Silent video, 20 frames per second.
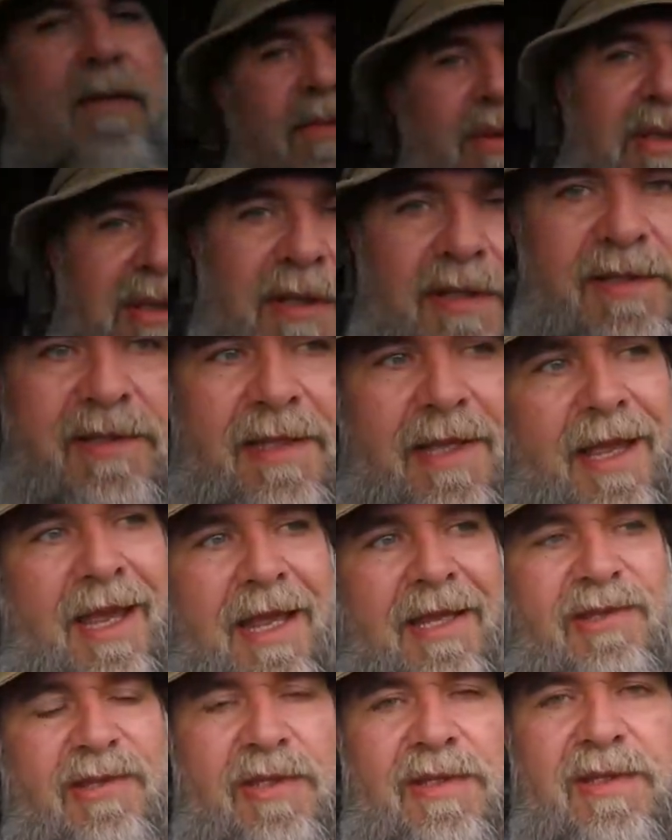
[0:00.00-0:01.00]
because the
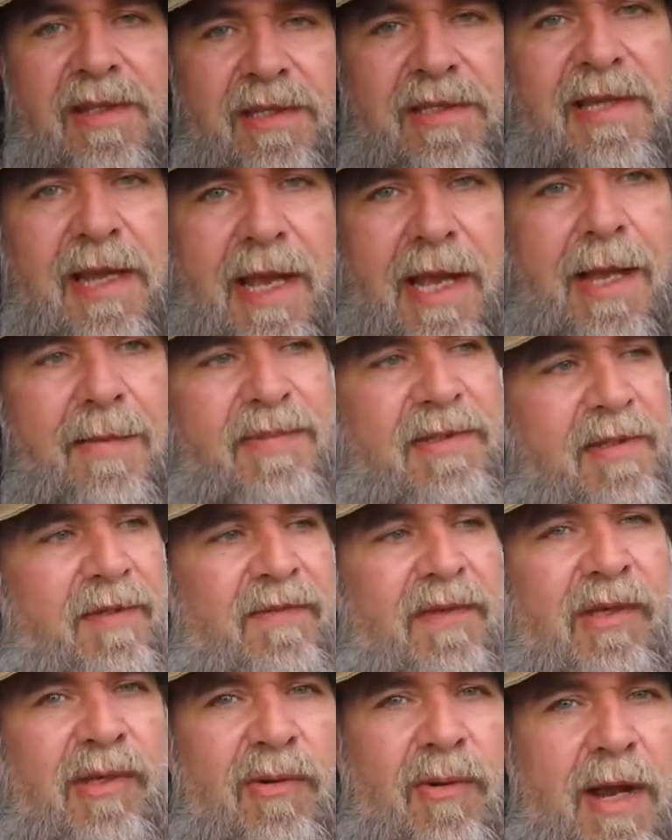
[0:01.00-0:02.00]
edges, the tops of
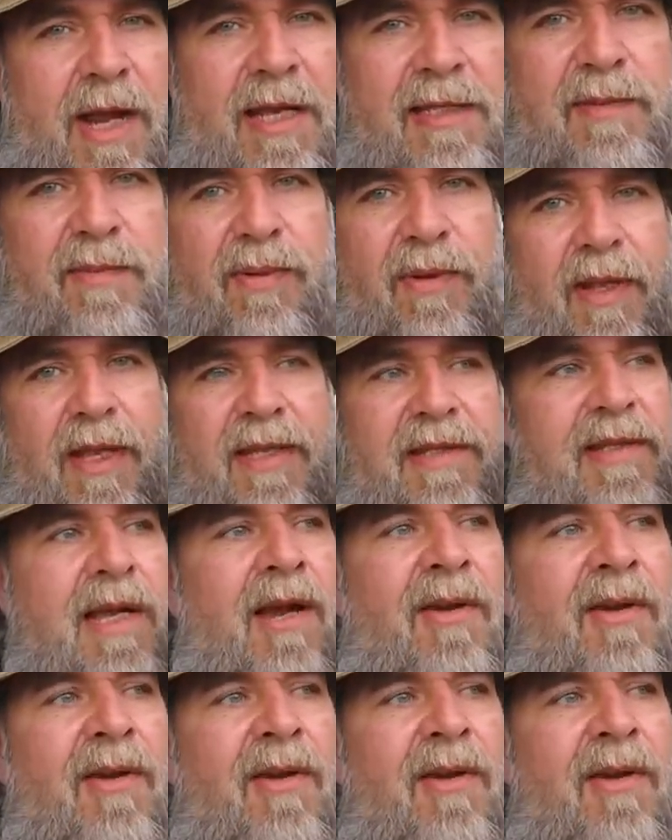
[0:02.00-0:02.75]
the grass plants